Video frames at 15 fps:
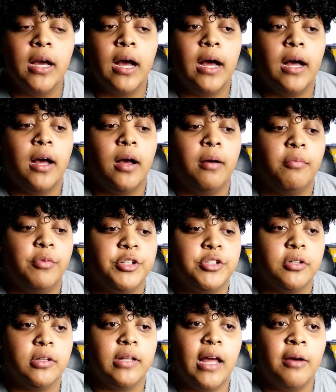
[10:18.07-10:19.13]
um, which
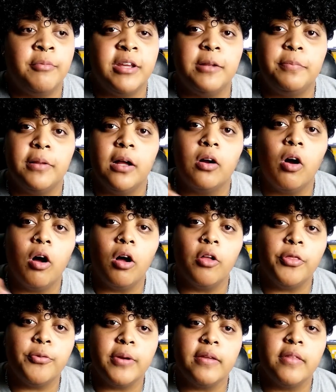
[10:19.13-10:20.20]
will allow me to plug all
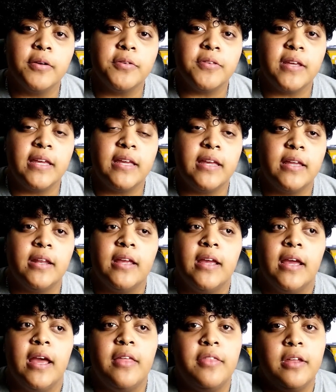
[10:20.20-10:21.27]
three of those in
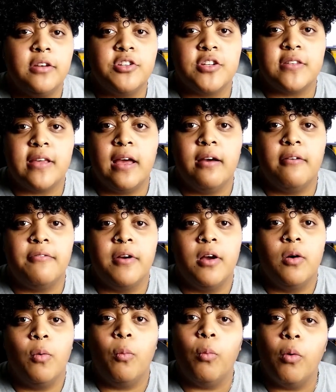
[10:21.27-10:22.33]
and then just have
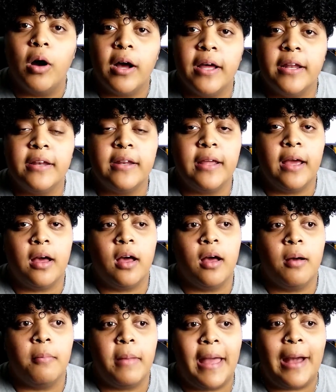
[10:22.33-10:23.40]
one
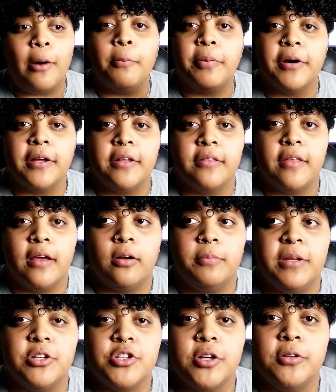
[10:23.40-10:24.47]
um, output that'll
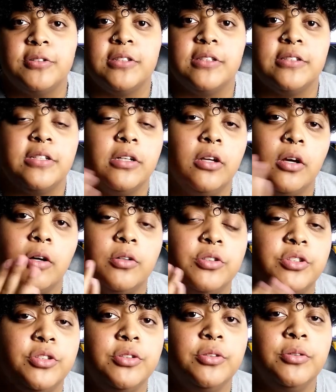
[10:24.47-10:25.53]
be chosen to go
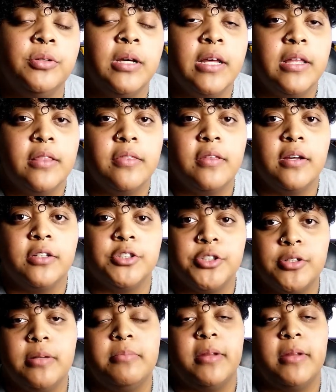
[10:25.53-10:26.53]
to the Stream